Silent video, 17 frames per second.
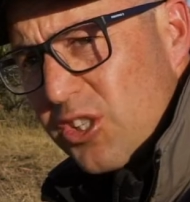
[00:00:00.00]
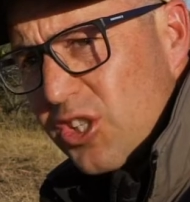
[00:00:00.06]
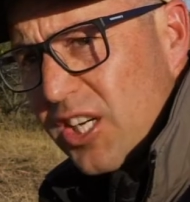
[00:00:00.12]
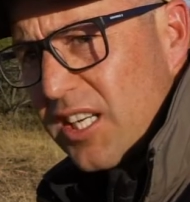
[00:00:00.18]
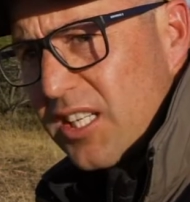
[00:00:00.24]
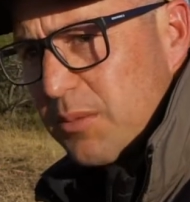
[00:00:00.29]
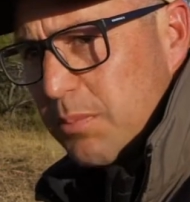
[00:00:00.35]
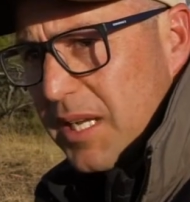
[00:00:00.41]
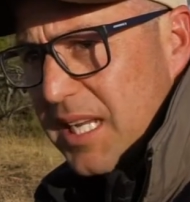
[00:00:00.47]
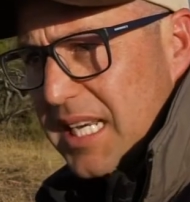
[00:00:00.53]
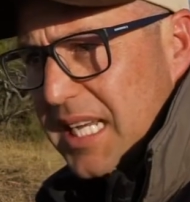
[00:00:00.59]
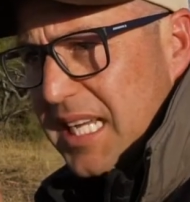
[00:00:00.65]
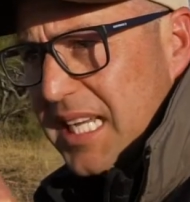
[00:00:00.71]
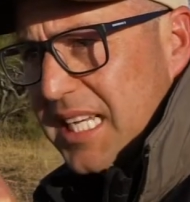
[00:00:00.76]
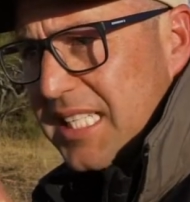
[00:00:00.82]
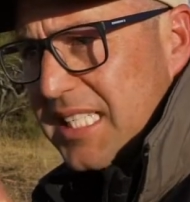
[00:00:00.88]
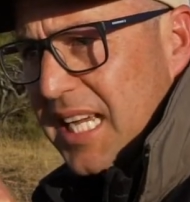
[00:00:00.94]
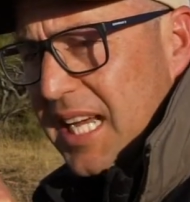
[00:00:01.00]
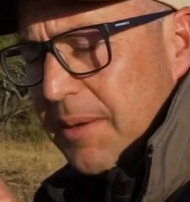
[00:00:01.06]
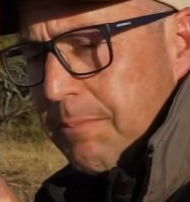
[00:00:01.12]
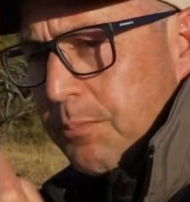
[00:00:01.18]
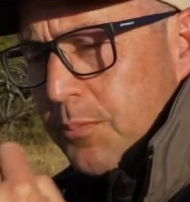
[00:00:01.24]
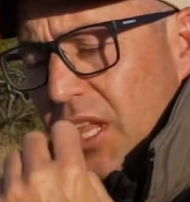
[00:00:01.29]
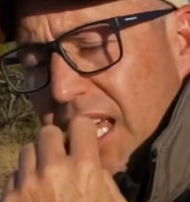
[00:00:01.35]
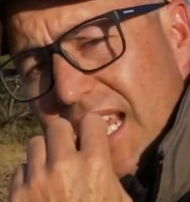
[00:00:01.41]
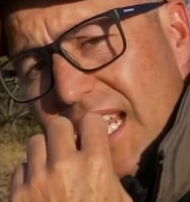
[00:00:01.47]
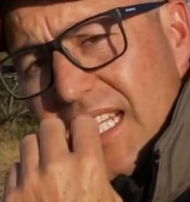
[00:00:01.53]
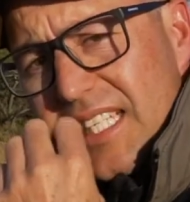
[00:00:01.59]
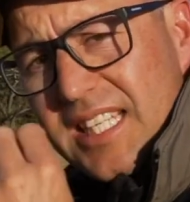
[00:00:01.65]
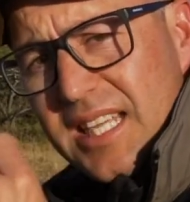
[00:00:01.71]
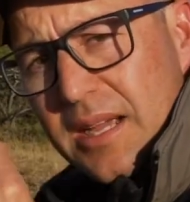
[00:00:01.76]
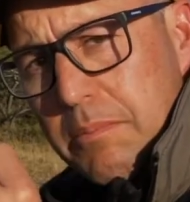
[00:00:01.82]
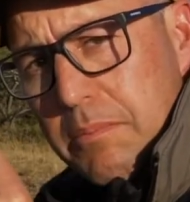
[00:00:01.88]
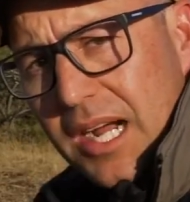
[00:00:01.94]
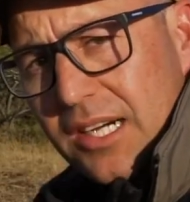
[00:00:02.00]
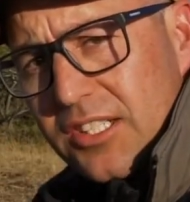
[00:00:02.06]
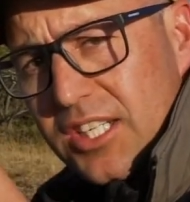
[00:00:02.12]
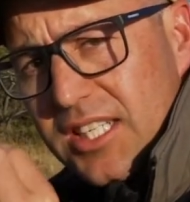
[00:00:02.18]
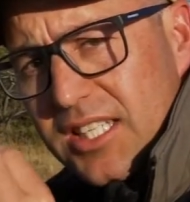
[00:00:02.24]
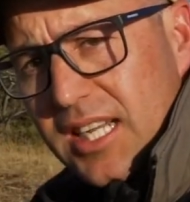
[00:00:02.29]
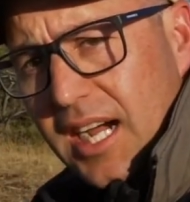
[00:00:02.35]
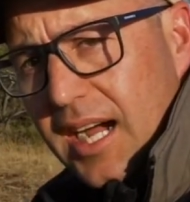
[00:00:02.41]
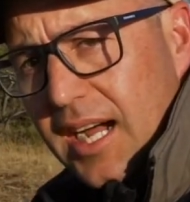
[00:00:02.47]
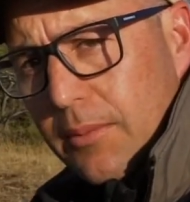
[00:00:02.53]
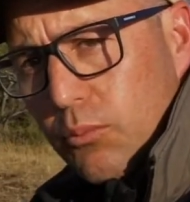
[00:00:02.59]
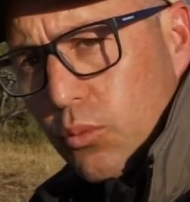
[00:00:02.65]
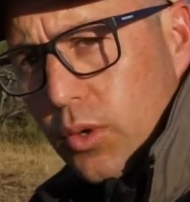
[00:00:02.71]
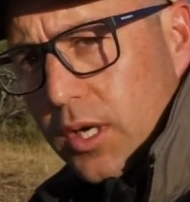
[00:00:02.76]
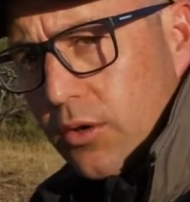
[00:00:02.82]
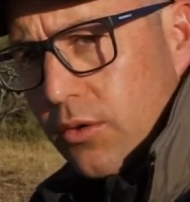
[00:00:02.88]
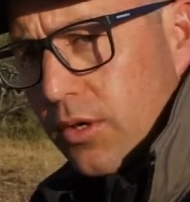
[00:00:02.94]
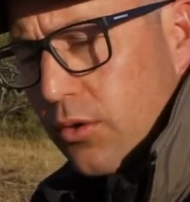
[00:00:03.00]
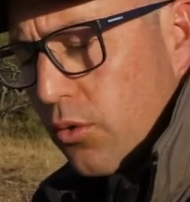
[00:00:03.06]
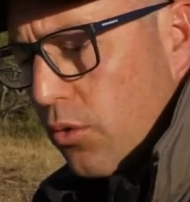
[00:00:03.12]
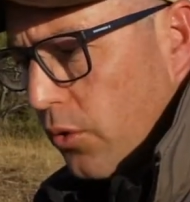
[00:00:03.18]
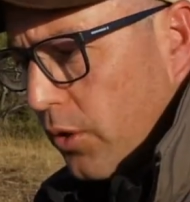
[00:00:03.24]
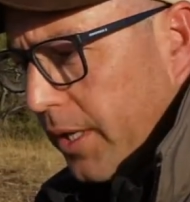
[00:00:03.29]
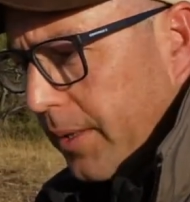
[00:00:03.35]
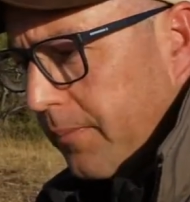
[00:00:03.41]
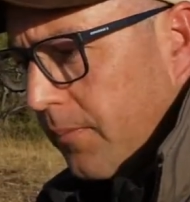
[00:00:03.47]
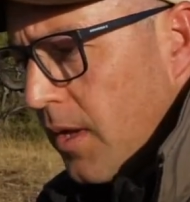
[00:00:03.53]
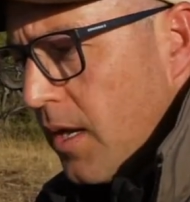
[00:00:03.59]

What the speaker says: shutter speed is it is the amount of time we are recording.